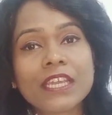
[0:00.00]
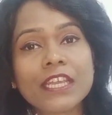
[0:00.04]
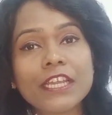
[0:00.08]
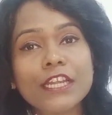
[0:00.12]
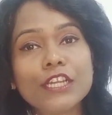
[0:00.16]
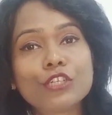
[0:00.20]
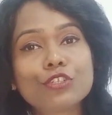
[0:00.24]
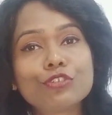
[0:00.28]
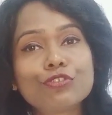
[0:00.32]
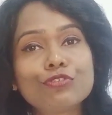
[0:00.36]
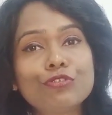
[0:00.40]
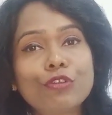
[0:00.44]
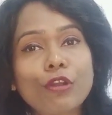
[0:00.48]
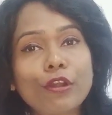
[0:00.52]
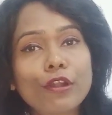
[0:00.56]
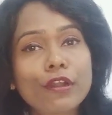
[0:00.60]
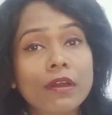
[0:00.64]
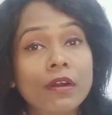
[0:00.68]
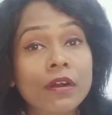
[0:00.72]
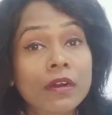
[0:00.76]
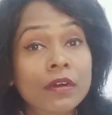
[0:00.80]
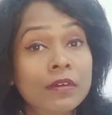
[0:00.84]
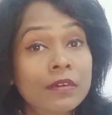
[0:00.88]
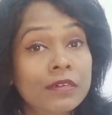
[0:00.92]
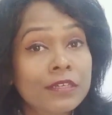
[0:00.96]
It should not
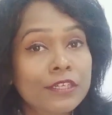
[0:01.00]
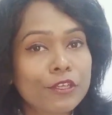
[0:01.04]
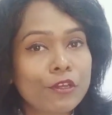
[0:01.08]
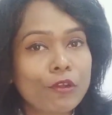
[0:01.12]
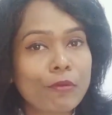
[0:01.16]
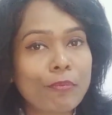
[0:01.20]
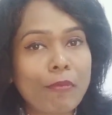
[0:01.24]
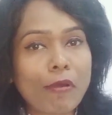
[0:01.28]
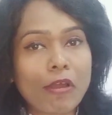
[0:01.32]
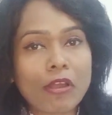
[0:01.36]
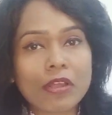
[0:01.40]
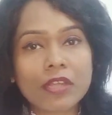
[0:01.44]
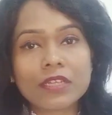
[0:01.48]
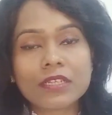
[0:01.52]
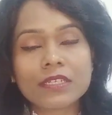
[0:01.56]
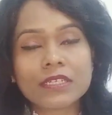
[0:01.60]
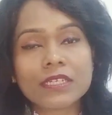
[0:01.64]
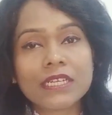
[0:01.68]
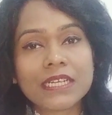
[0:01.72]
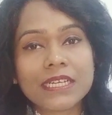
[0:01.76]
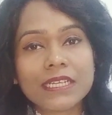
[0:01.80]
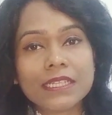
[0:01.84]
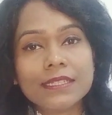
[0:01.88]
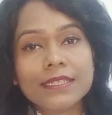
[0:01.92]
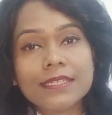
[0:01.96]
hurt your pocket
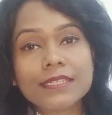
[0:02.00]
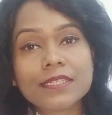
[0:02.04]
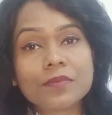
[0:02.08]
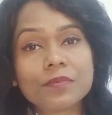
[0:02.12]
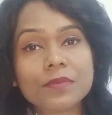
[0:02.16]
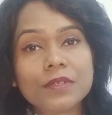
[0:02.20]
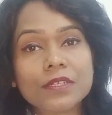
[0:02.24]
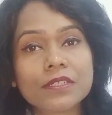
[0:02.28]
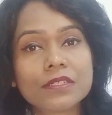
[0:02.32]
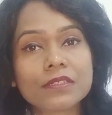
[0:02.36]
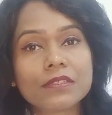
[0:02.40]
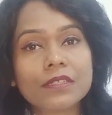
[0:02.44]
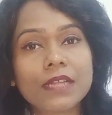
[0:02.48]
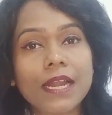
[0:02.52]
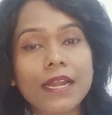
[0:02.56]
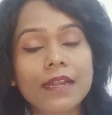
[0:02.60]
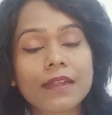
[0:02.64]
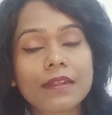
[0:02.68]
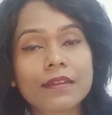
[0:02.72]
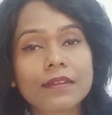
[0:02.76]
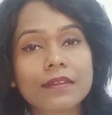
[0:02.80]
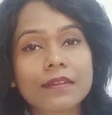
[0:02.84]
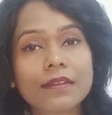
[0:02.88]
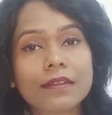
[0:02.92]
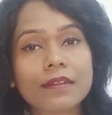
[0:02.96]
this much
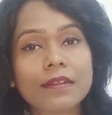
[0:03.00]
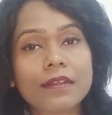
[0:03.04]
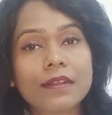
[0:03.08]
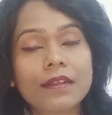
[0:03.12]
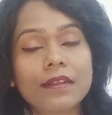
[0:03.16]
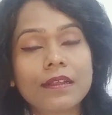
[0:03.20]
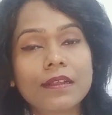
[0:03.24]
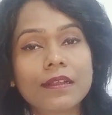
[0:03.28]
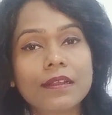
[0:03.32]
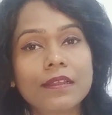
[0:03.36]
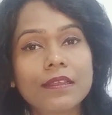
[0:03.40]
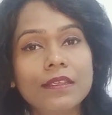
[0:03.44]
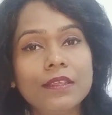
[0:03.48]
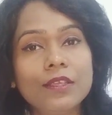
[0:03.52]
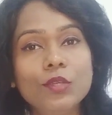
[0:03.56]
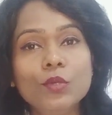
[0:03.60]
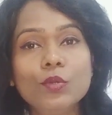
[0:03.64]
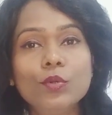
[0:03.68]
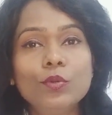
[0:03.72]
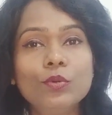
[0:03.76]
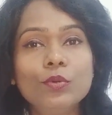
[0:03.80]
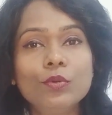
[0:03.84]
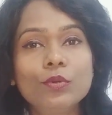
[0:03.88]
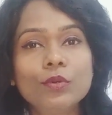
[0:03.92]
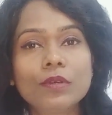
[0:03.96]
that
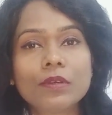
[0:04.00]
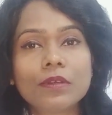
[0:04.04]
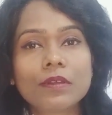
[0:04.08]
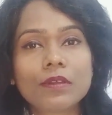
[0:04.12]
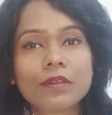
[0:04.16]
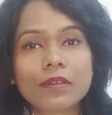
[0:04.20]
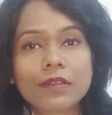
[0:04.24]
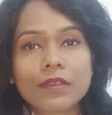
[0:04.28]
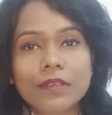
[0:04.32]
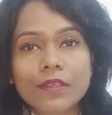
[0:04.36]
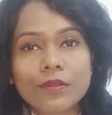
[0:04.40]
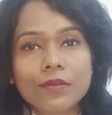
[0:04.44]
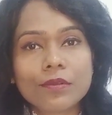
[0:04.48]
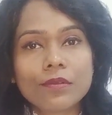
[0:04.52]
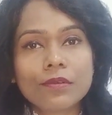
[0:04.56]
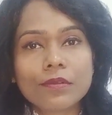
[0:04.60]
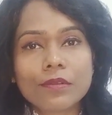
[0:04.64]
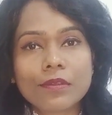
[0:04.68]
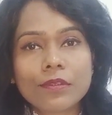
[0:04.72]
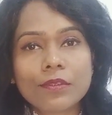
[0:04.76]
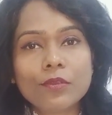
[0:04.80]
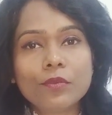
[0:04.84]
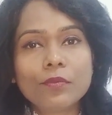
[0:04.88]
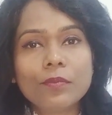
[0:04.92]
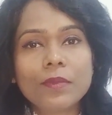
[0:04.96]

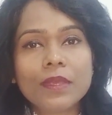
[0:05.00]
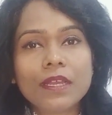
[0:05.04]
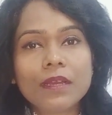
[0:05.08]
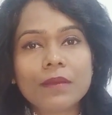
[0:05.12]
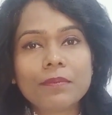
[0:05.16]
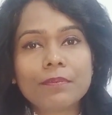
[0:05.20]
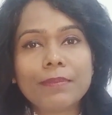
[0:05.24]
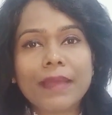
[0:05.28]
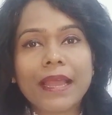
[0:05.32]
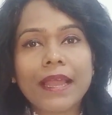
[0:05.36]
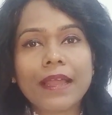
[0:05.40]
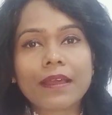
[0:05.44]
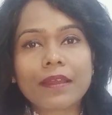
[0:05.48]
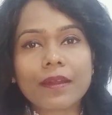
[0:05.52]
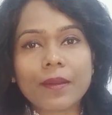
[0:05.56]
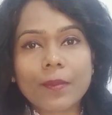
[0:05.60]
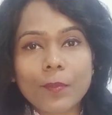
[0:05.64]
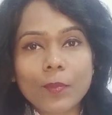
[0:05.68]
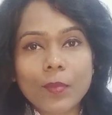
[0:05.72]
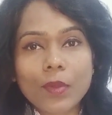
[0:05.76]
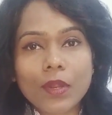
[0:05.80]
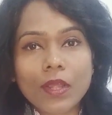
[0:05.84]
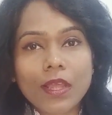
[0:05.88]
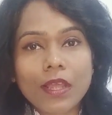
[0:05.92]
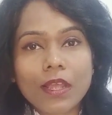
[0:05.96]
you become
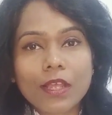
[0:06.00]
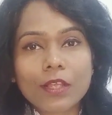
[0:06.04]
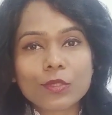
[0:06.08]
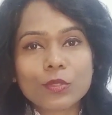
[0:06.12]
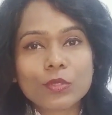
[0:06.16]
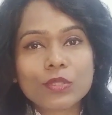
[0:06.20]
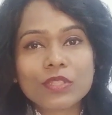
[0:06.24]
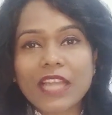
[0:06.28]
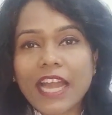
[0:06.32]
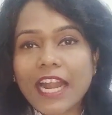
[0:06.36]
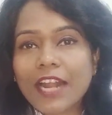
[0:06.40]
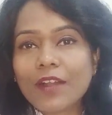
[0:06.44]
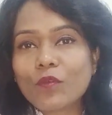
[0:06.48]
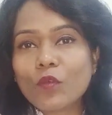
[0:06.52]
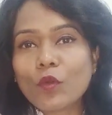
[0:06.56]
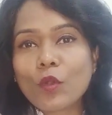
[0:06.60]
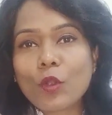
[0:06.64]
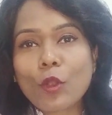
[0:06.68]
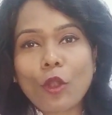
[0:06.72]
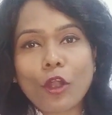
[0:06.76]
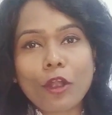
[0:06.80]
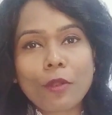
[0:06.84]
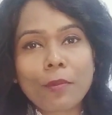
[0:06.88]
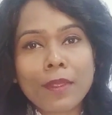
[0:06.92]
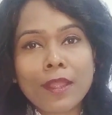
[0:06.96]
bankrupt. So that would
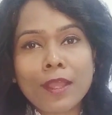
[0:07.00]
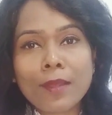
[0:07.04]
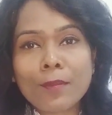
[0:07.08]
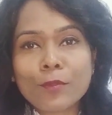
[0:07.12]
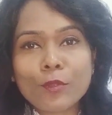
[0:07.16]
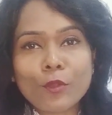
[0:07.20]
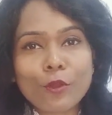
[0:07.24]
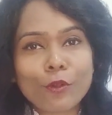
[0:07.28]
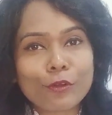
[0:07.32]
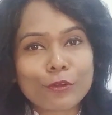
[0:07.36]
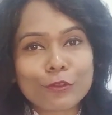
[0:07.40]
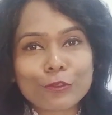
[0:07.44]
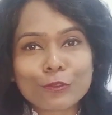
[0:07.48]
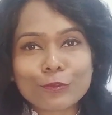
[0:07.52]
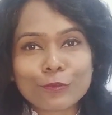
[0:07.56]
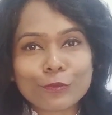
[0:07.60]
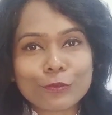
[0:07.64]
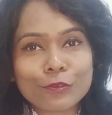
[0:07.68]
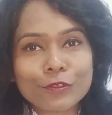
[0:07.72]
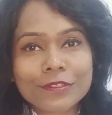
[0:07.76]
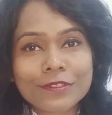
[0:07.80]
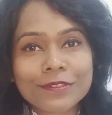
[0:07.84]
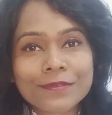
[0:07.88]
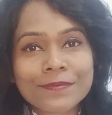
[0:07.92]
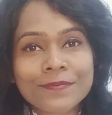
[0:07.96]
not become your
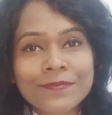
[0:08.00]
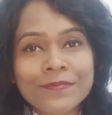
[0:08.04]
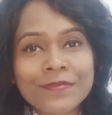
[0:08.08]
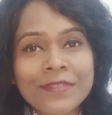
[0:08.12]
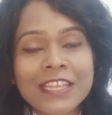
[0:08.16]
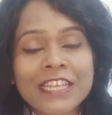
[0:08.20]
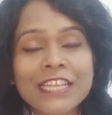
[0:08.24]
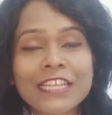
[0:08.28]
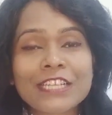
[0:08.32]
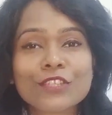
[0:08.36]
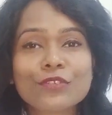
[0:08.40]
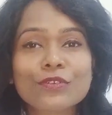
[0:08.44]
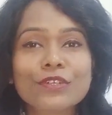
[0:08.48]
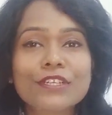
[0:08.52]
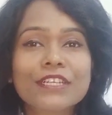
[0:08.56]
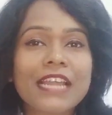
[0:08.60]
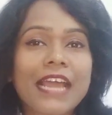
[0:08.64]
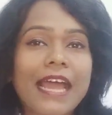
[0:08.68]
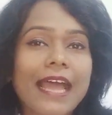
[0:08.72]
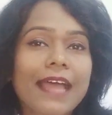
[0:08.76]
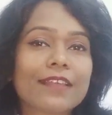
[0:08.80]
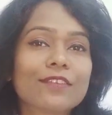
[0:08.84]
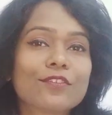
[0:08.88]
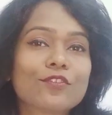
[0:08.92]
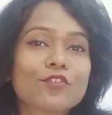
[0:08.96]
resource. So it
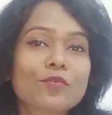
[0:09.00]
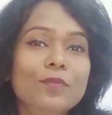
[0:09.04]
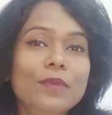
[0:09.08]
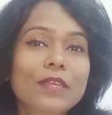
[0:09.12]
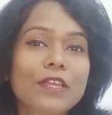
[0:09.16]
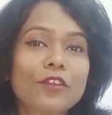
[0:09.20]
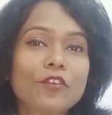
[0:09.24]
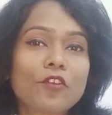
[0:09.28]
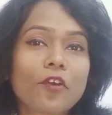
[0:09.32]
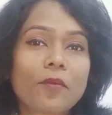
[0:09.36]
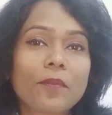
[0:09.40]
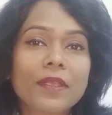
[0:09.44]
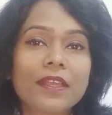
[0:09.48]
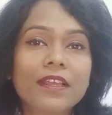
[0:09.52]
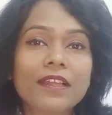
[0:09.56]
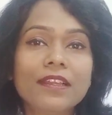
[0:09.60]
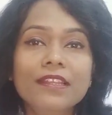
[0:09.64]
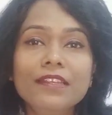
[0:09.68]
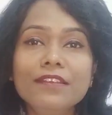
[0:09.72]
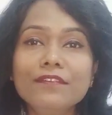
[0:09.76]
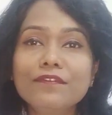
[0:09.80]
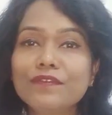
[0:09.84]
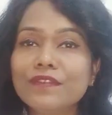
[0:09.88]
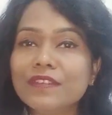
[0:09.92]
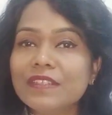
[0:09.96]
has to be
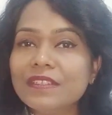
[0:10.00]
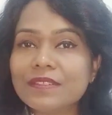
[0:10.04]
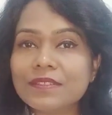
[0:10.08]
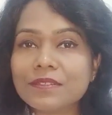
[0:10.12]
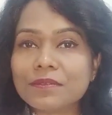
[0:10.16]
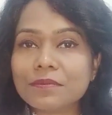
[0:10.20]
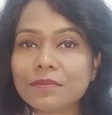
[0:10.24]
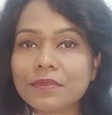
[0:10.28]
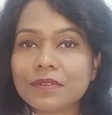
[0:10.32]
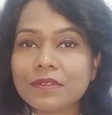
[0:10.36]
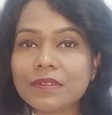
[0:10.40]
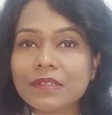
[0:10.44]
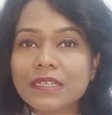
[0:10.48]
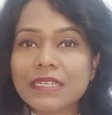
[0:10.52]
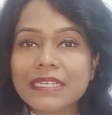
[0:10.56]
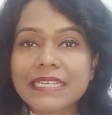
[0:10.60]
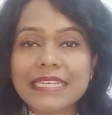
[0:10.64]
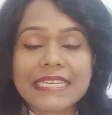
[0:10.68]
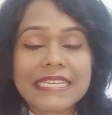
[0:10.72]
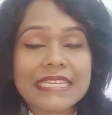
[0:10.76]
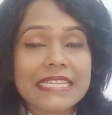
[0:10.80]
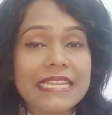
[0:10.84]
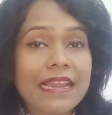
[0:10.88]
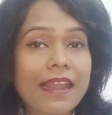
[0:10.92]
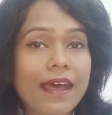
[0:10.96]
economically feasible.
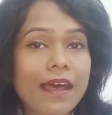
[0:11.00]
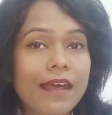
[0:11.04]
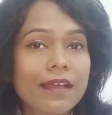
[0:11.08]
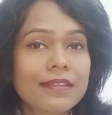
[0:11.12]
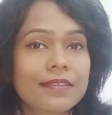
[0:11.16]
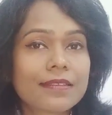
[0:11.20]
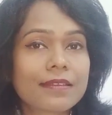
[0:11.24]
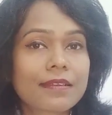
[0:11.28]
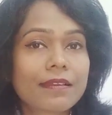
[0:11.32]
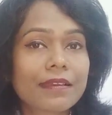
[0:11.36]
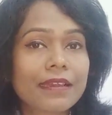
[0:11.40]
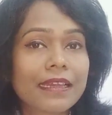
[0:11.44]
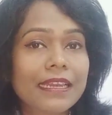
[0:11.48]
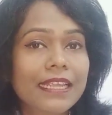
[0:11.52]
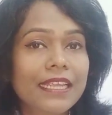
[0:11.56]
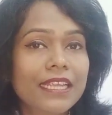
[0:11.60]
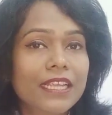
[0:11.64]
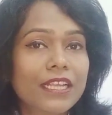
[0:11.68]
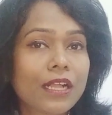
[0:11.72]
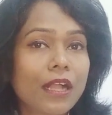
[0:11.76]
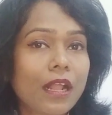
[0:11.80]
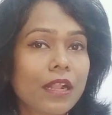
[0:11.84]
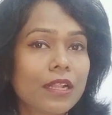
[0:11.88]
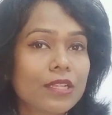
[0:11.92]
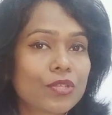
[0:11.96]
Lastly,
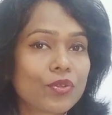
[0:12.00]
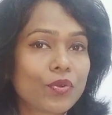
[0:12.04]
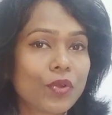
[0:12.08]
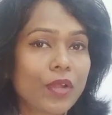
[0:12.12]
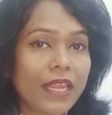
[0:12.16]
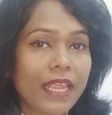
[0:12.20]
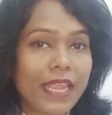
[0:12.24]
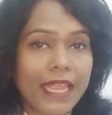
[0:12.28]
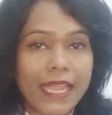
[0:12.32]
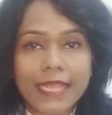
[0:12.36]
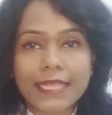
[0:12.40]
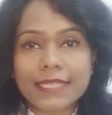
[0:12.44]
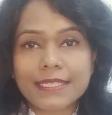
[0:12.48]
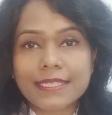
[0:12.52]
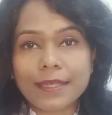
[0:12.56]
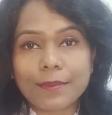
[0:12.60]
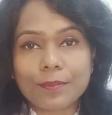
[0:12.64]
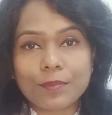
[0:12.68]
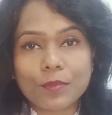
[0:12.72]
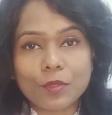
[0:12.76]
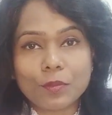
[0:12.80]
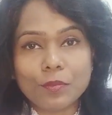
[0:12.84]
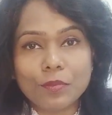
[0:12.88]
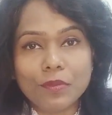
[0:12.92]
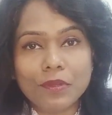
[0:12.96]
culturally
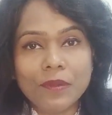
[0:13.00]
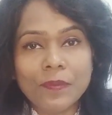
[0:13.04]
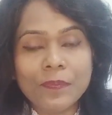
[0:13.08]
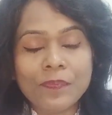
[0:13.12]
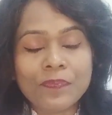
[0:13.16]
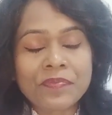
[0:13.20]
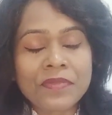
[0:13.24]
acceptable